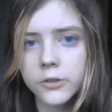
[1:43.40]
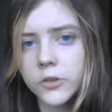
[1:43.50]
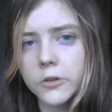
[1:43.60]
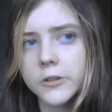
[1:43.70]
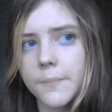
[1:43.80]
The
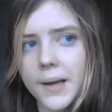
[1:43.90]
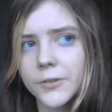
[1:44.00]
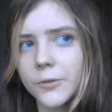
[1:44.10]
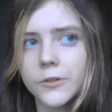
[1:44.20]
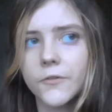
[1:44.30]
Doctor
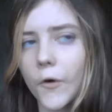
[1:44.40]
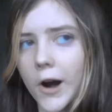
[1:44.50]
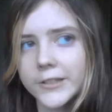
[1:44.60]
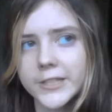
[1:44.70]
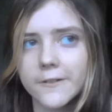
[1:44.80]
battles a
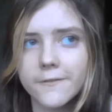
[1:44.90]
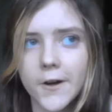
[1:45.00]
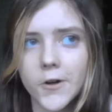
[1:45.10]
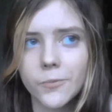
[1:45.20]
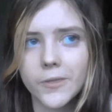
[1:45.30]
variety of
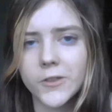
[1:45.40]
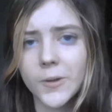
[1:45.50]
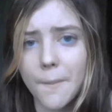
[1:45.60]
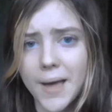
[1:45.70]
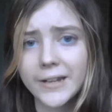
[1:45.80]
foes with his
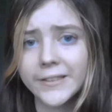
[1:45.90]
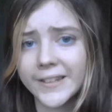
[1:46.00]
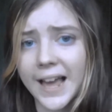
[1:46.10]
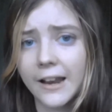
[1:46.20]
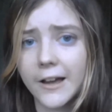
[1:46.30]
companions and
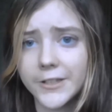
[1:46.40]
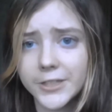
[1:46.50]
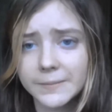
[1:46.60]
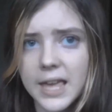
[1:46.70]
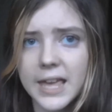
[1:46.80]

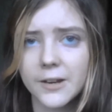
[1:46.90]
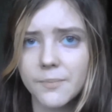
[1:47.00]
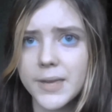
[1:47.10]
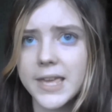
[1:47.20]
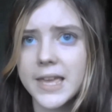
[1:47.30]
allies. It can
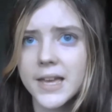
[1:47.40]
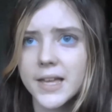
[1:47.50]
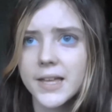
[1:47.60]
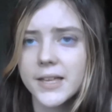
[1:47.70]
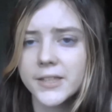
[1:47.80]
be
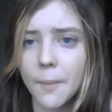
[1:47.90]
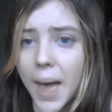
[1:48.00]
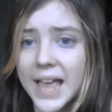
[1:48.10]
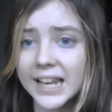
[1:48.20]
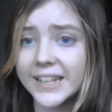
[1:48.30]
some
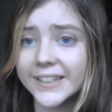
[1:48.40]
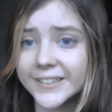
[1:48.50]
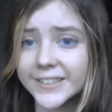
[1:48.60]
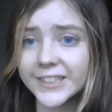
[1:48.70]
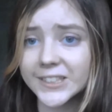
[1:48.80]

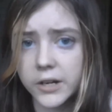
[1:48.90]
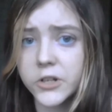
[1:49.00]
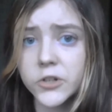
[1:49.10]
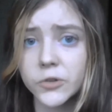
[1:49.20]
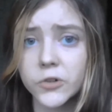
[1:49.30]
aliens, an
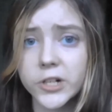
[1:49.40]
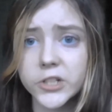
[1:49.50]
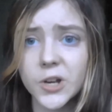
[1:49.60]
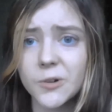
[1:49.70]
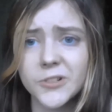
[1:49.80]
unusual
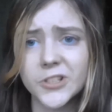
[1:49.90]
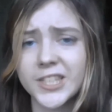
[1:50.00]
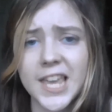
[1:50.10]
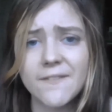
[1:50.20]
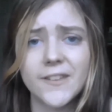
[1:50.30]
creature, or just
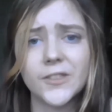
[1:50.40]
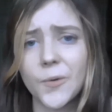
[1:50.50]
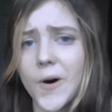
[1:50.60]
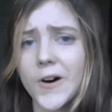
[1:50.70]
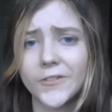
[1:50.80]
saving the
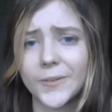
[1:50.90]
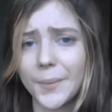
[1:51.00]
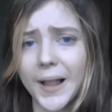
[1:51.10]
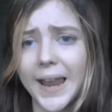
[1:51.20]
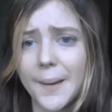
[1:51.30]
world from
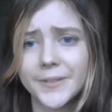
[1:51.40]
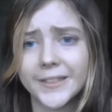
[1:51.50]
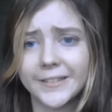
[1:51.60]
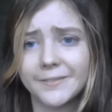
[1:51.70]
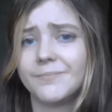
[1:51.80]

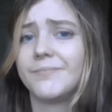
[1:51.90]
collapsing.